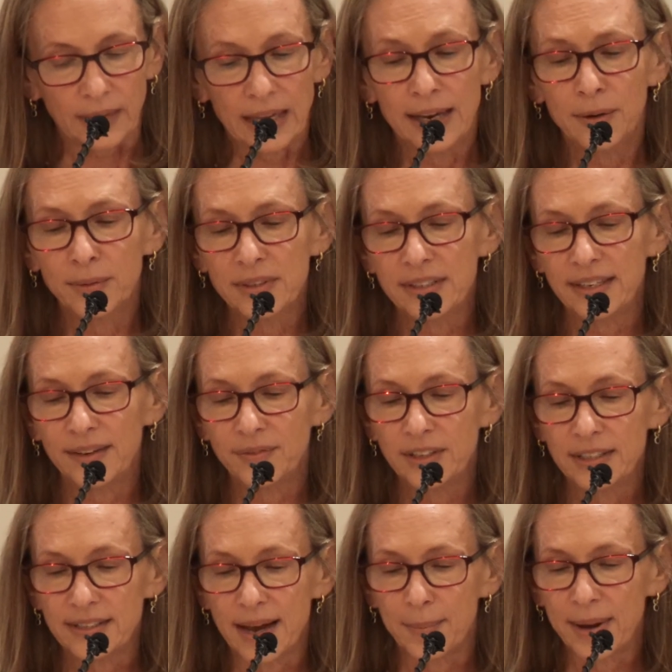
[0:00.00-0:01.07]
He received
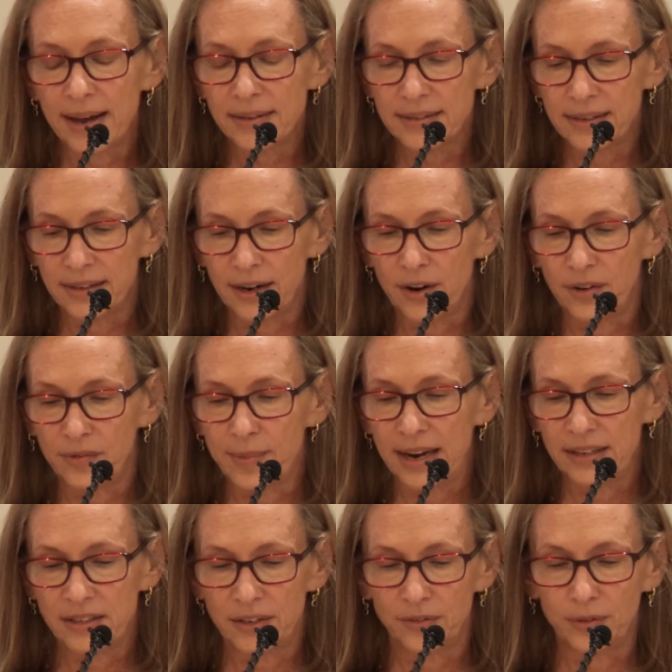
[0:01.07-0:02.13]
his MS in Narrative
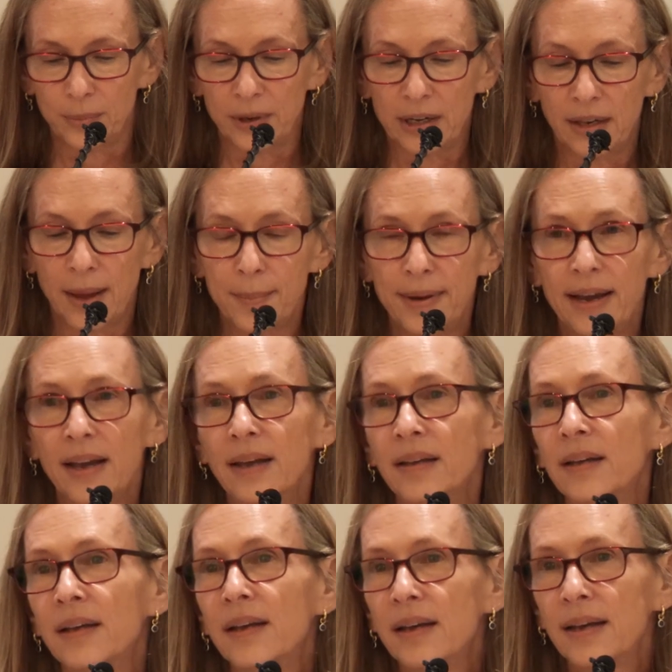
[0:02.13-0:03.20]
Medicine from Columbia
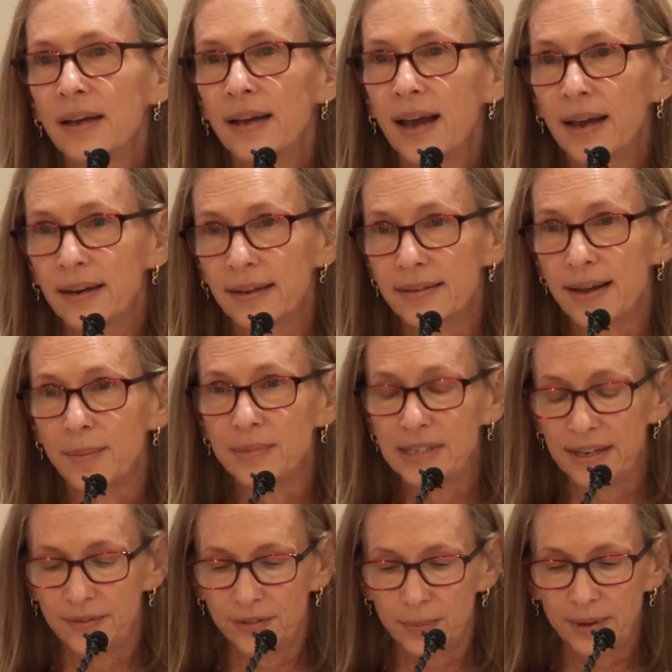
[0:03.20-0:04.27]
and his
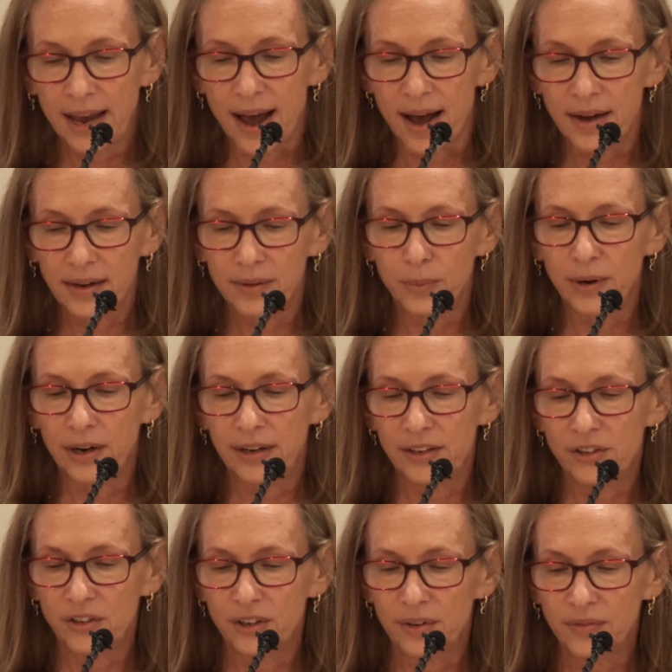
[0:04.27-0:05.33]
MD from Keck, where he
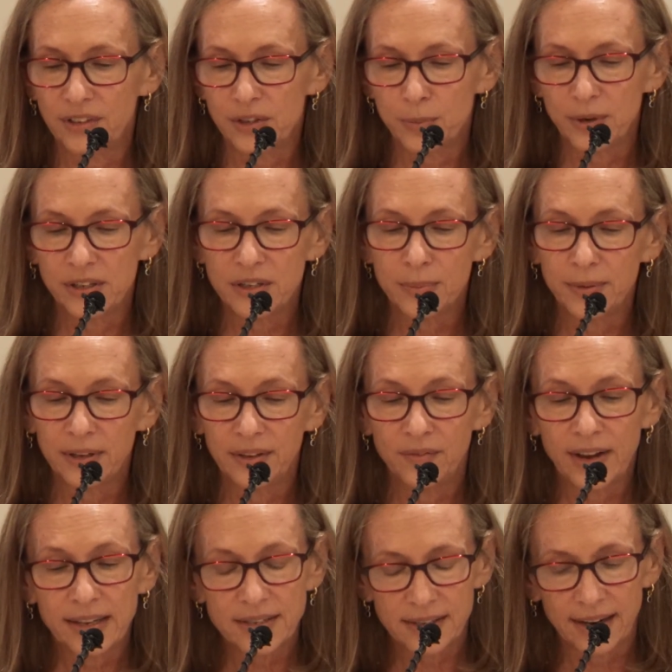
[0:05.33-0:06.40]
served as principal
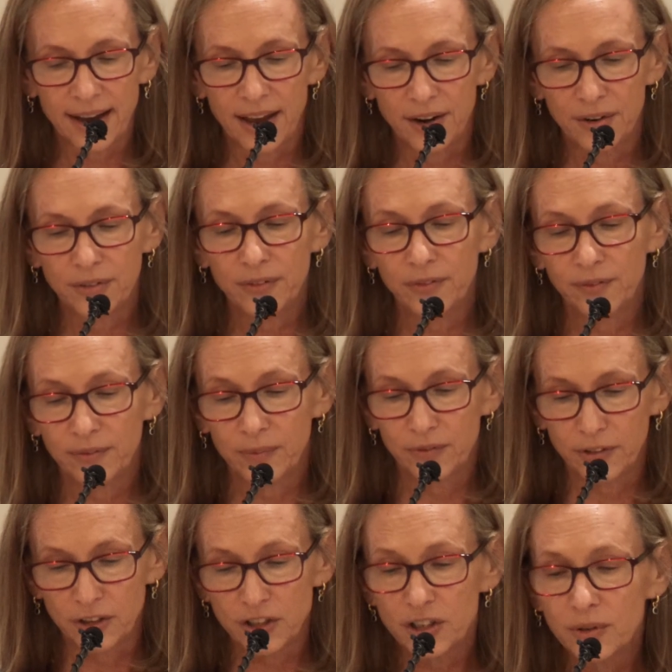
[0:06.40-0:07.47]
investigator
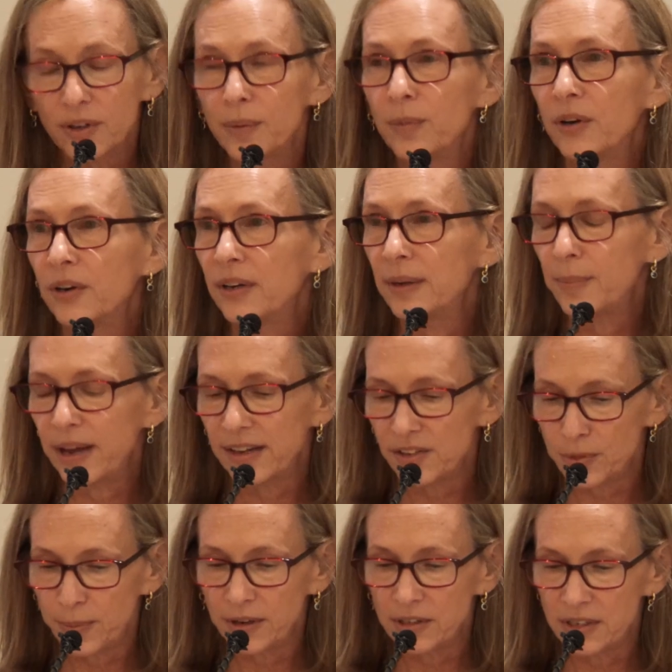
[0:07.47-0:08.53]
for 2
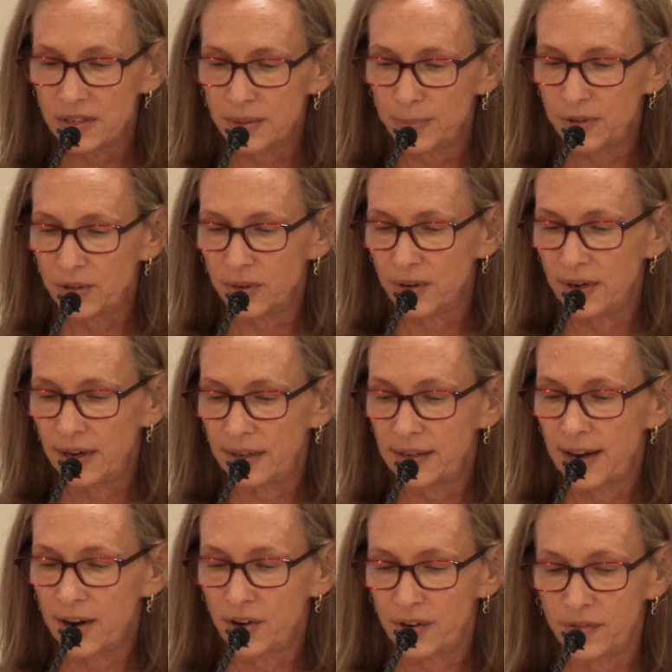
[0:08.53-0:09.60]
community-based participatory
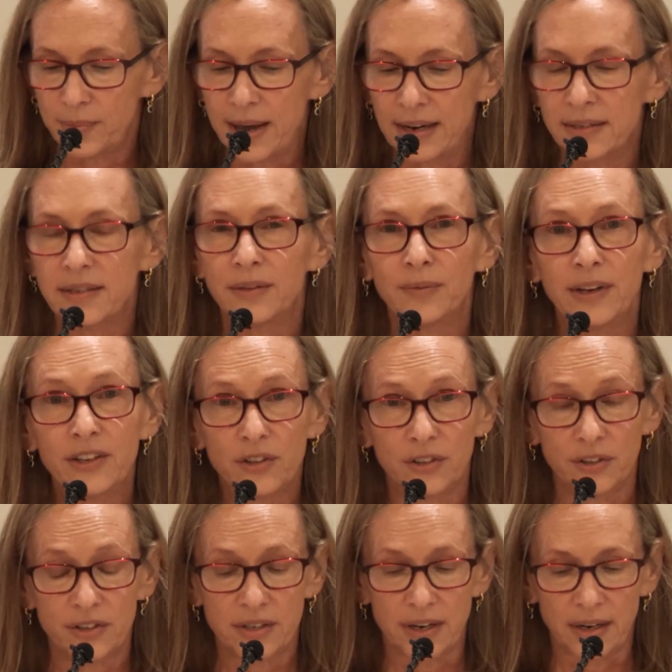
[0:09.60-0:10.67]
narrative medicine
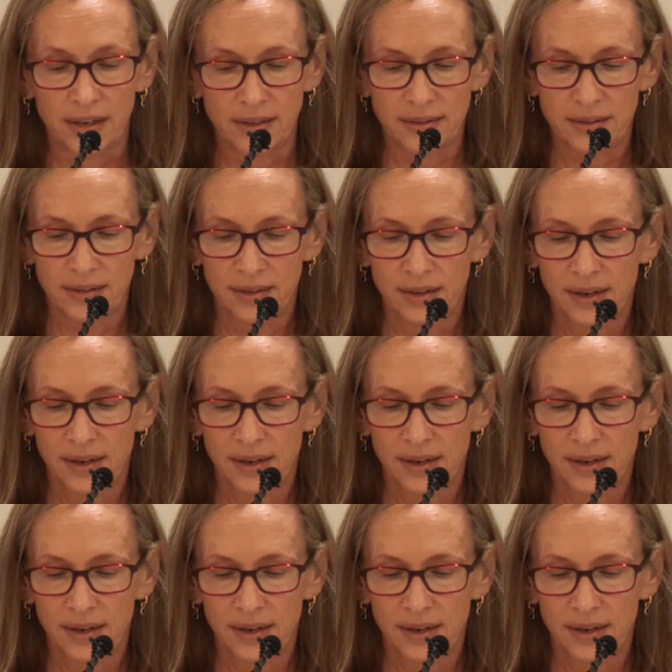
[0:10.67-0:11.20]
research studies.